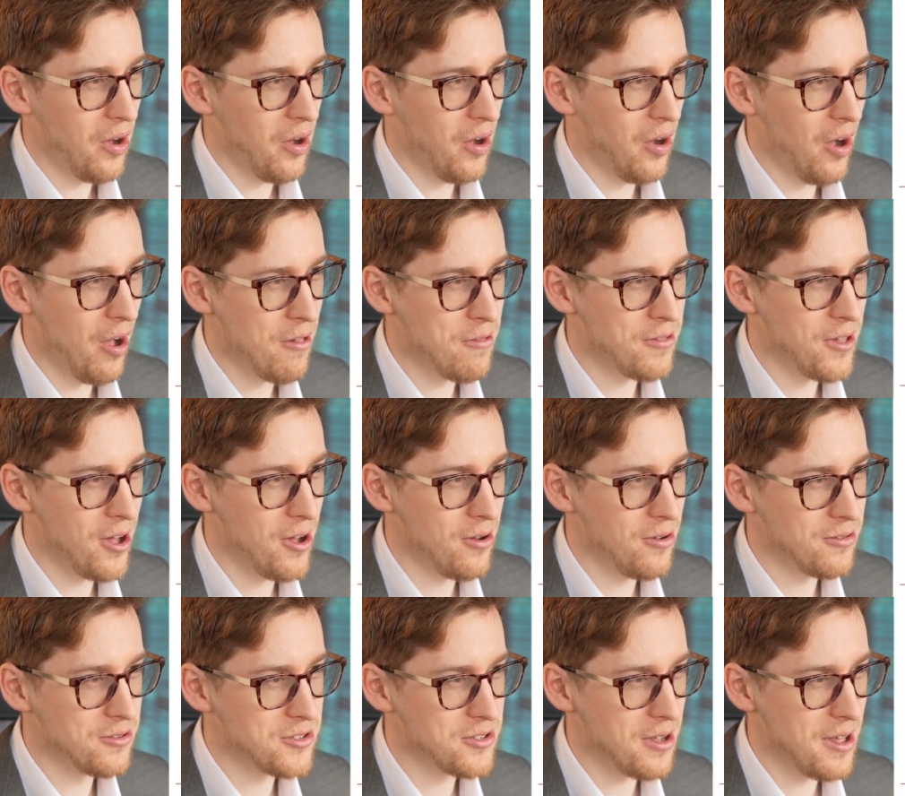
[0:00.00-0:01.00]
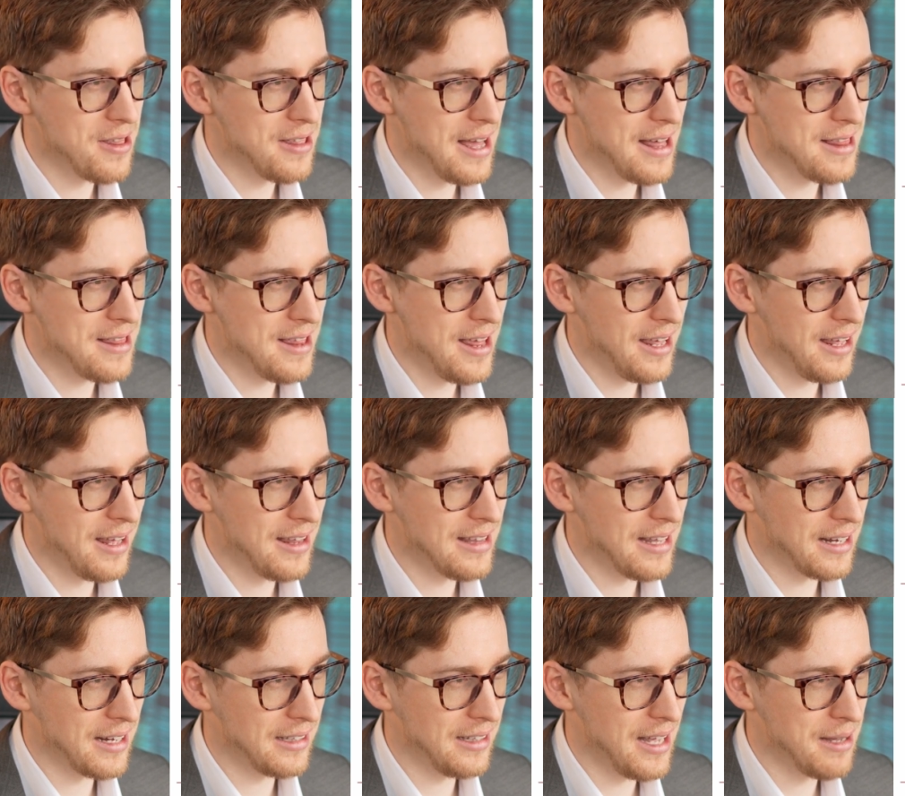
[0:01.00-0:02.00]
of those that think
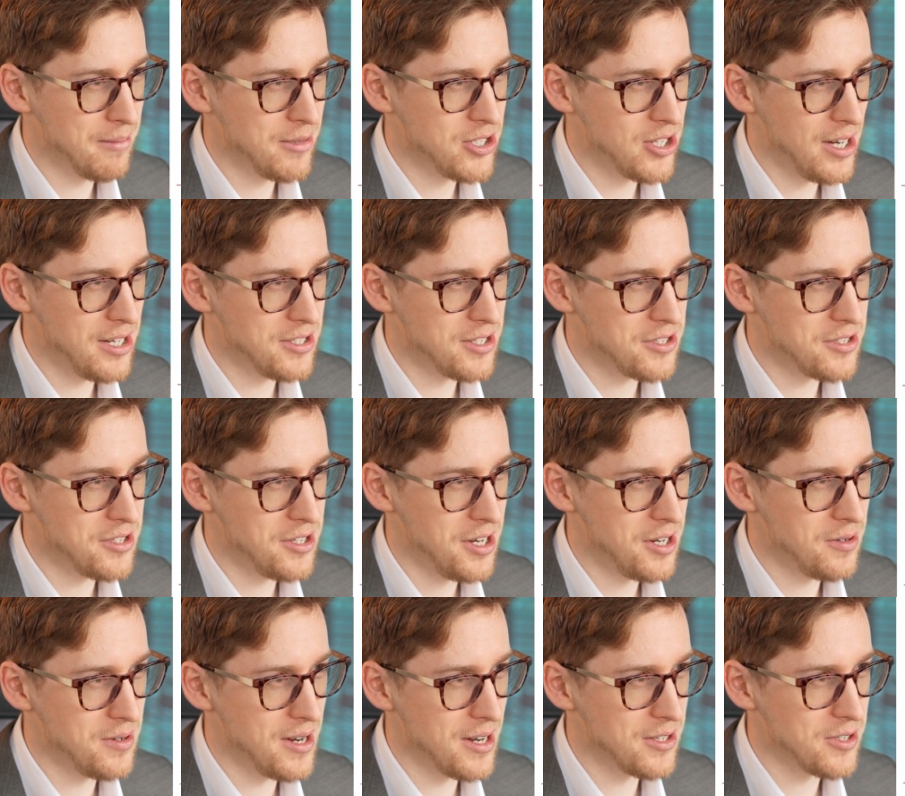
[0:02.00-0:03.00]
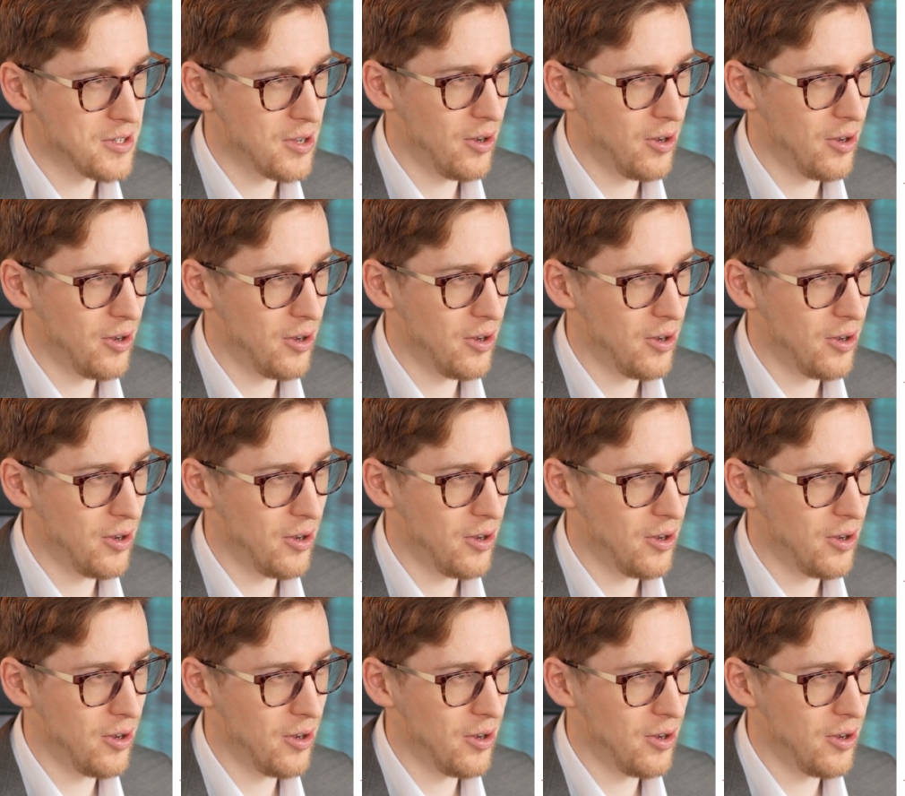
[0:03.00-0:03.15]
that climate change is serious,